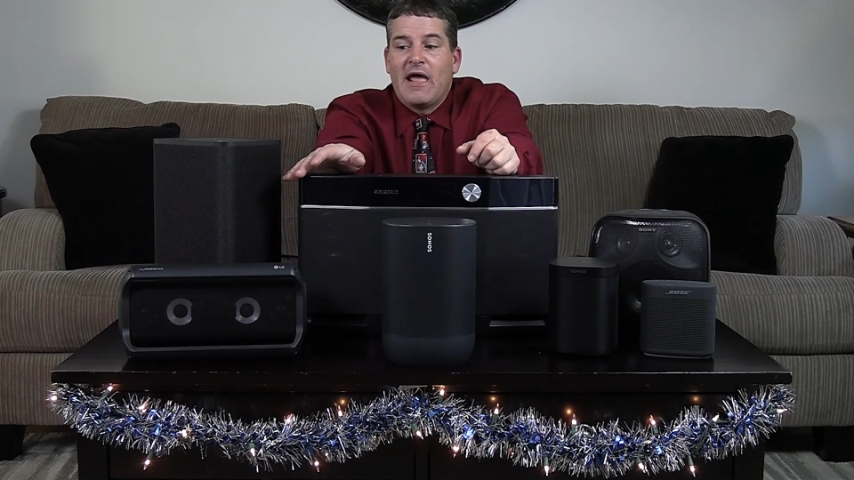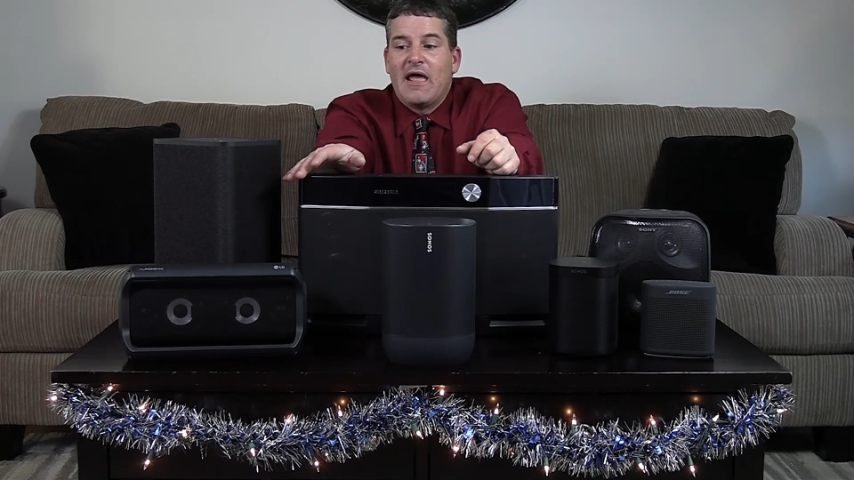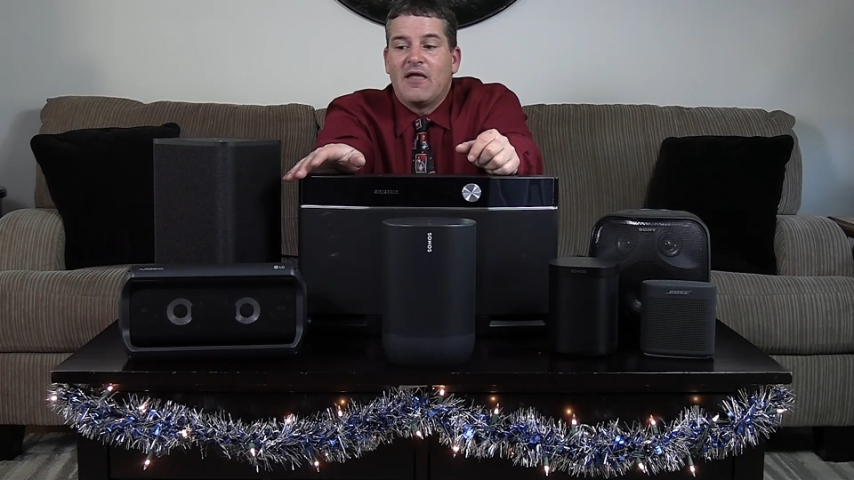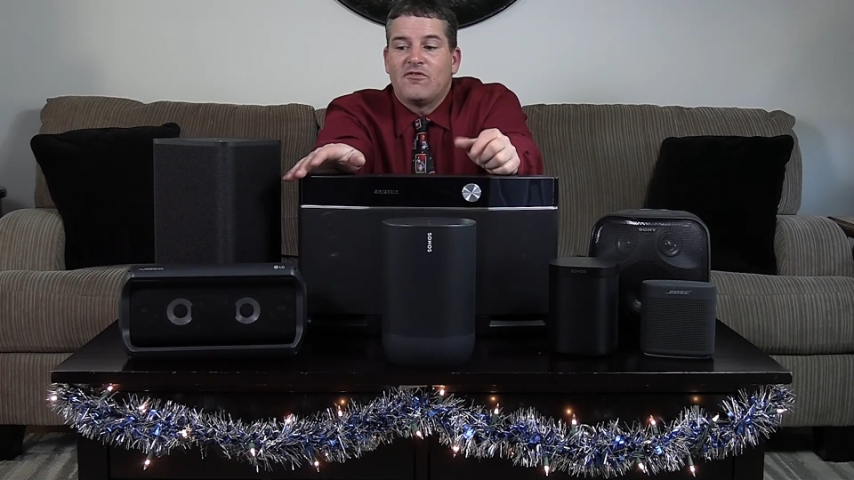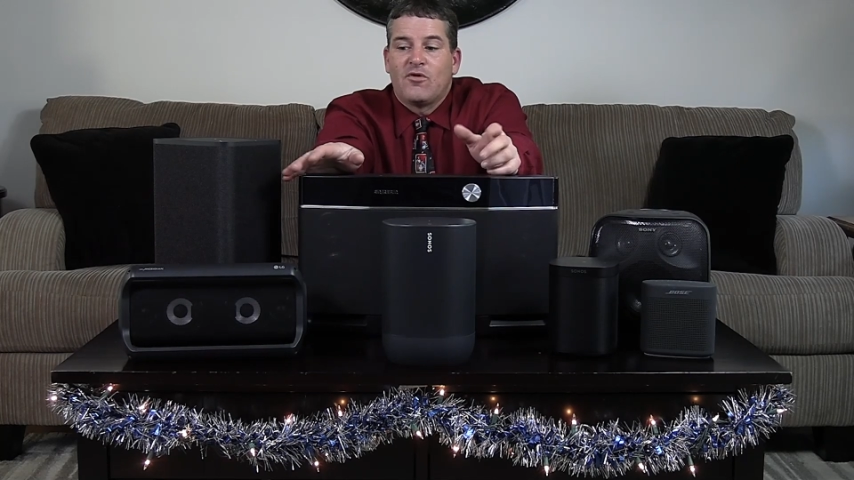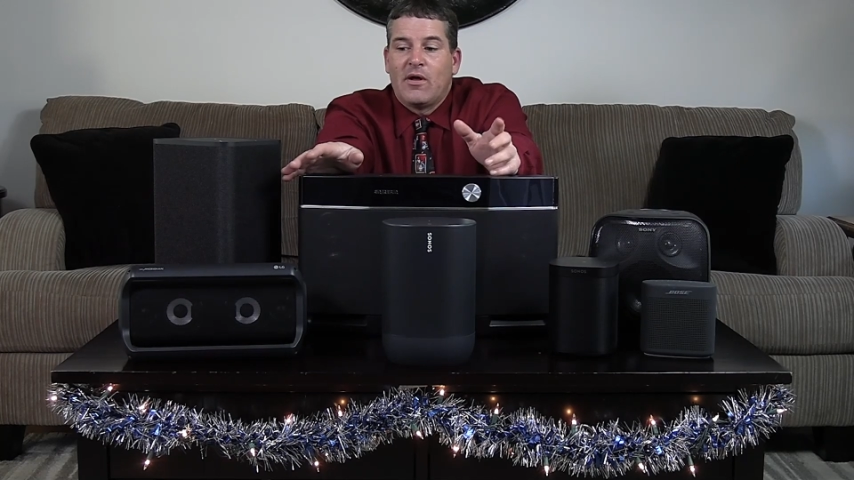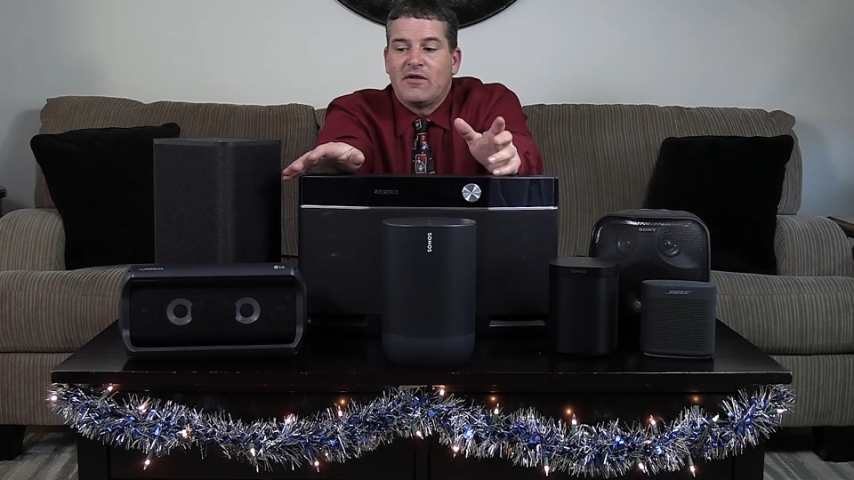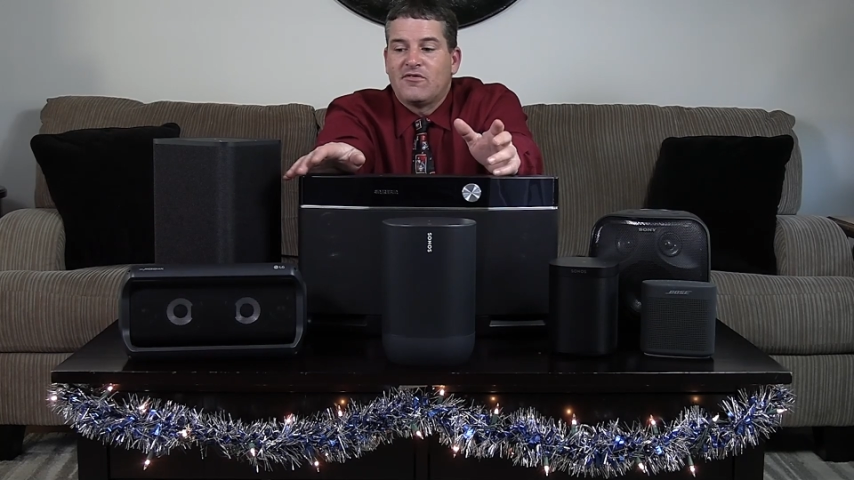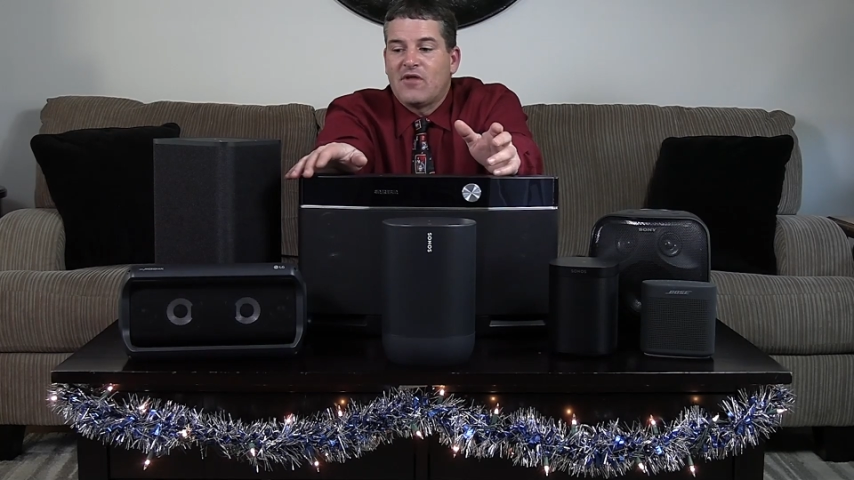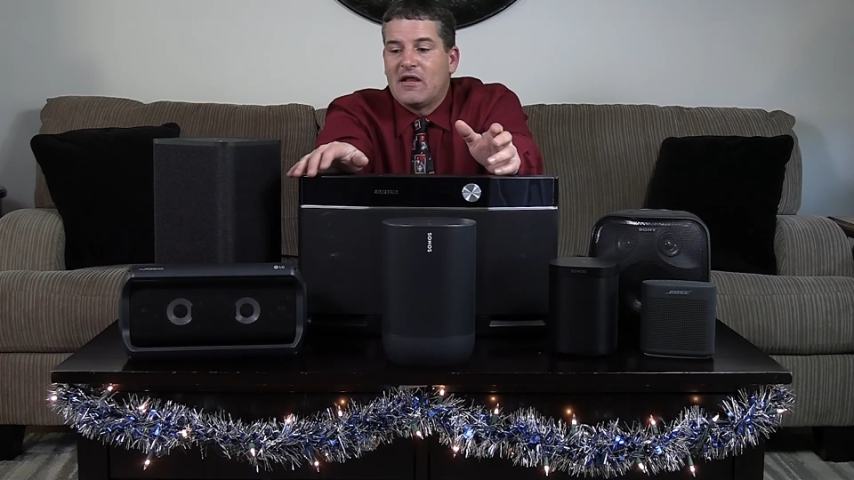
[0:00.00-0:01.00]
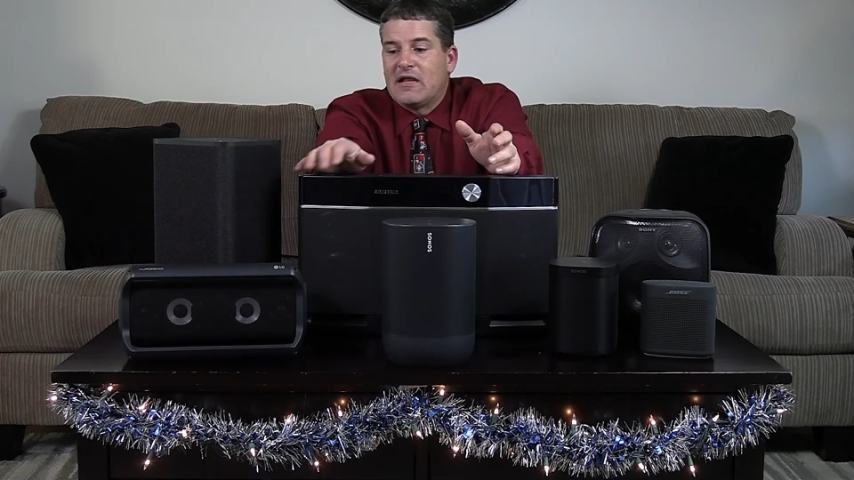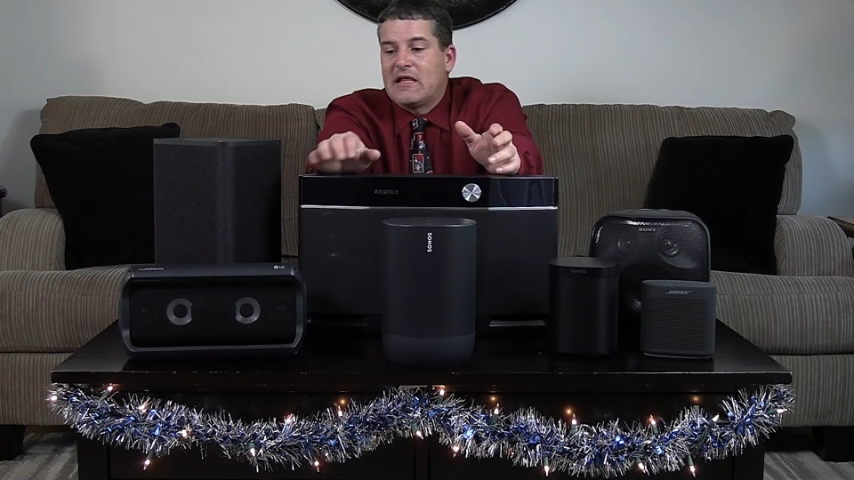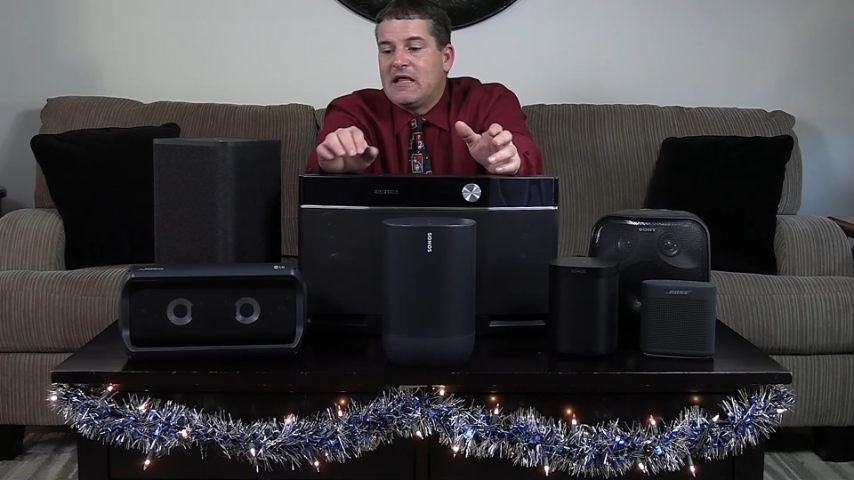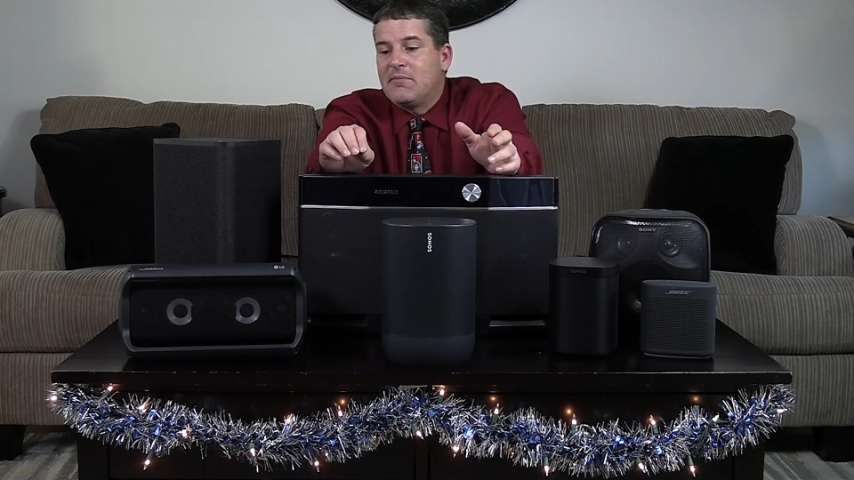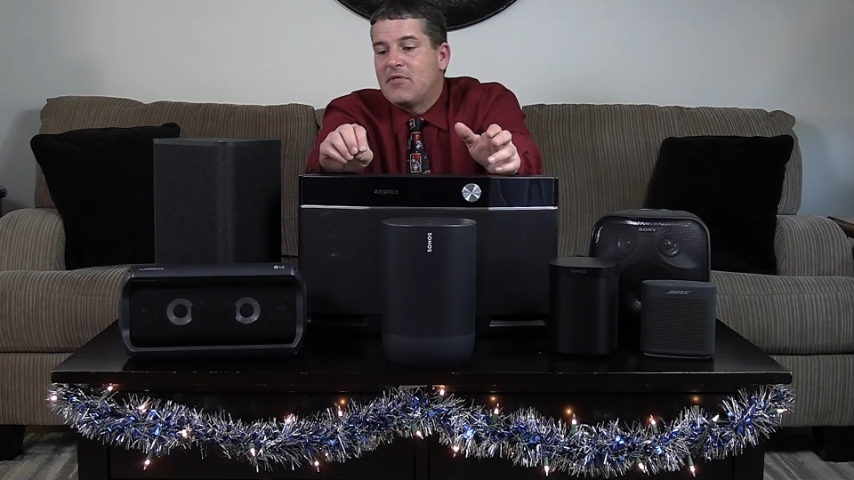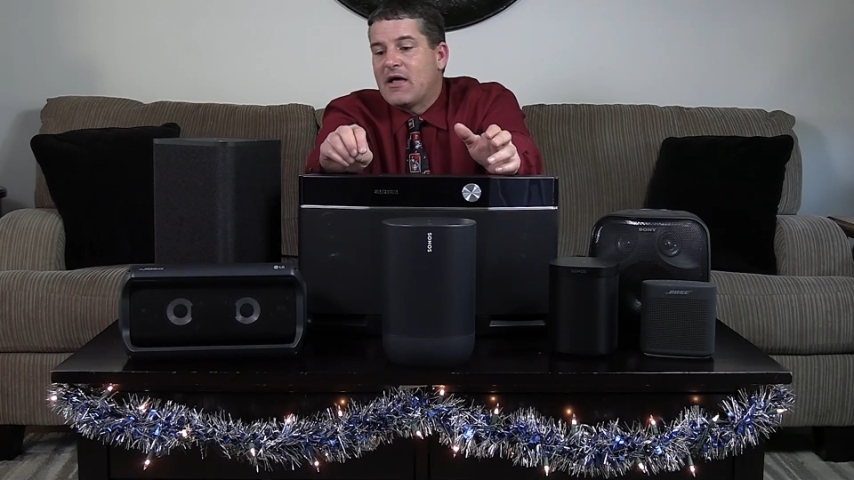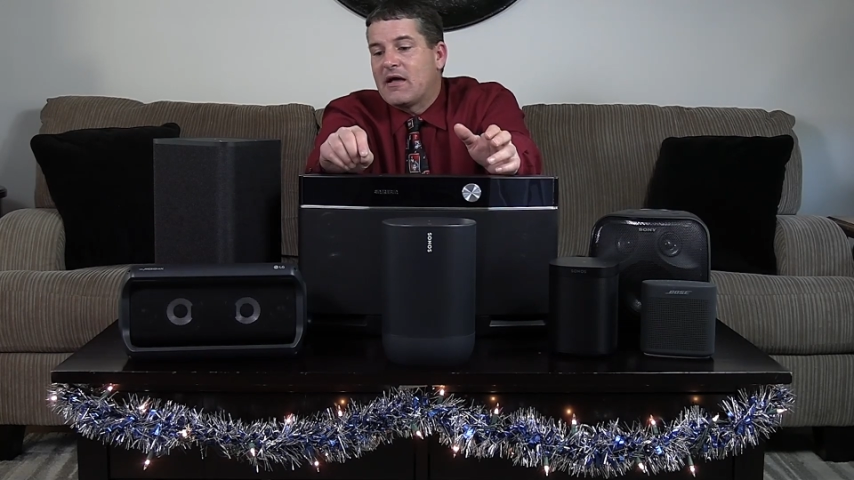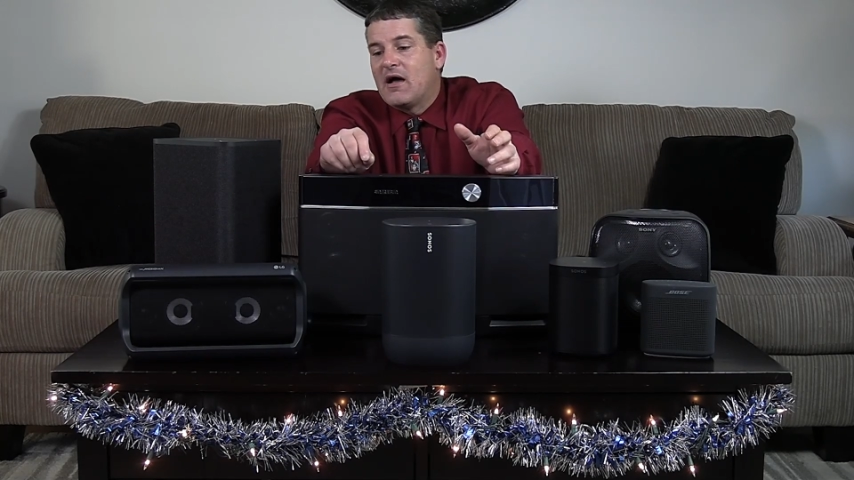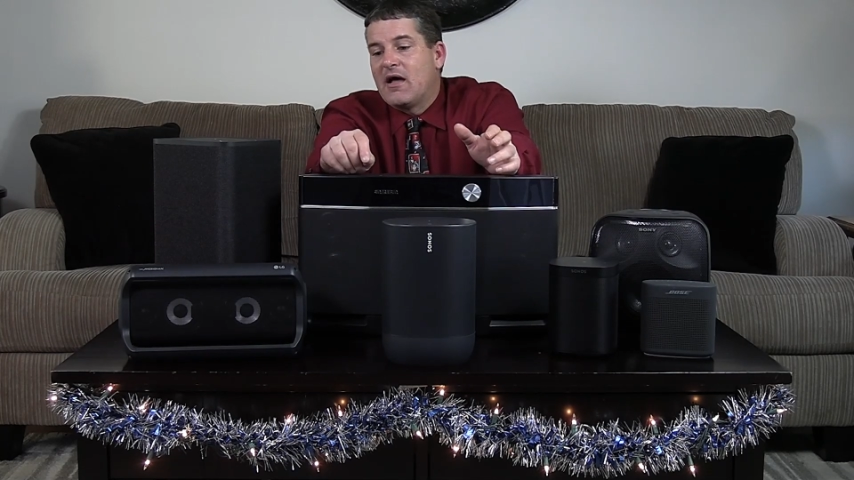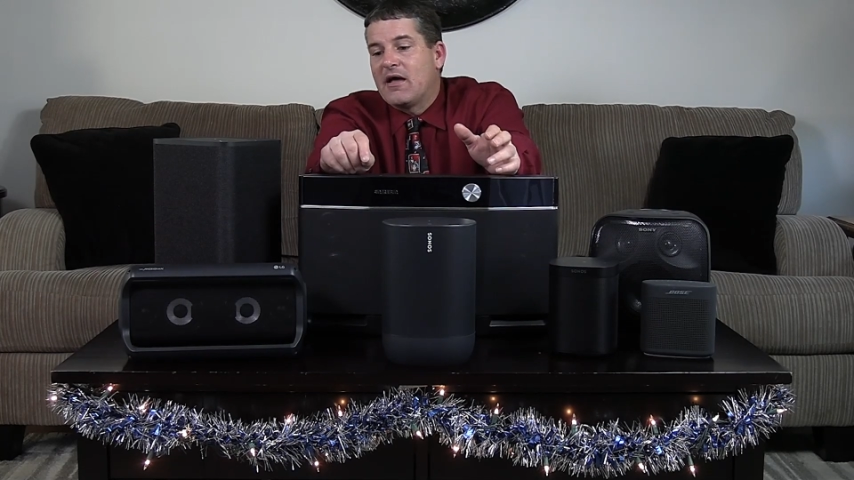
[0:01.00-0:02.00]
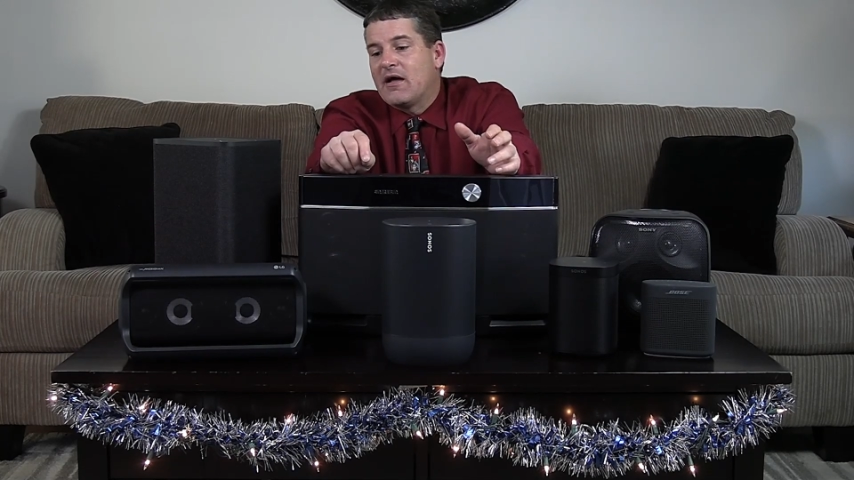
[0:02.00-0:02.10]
and so I decided to keep that guy.